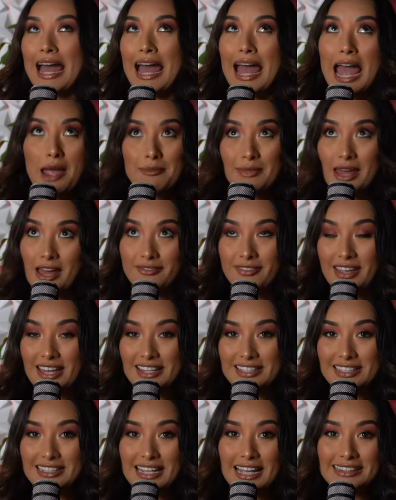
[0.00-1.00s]
I'm not
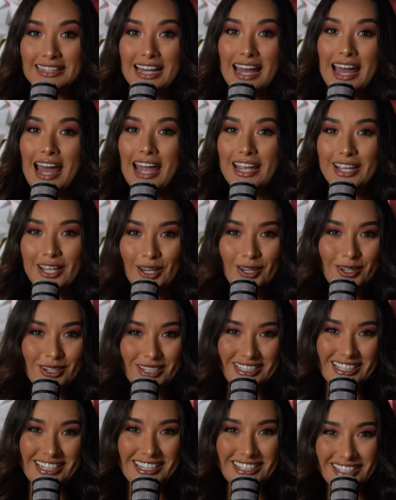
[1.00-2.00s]
fancy like that. I
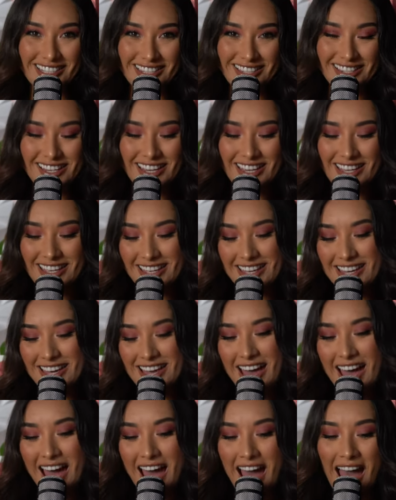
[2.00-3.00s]
usually just like
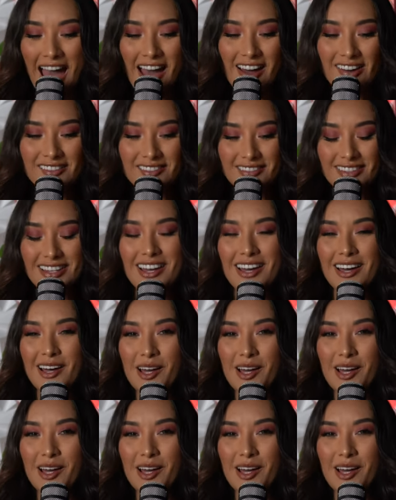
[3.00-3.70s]
have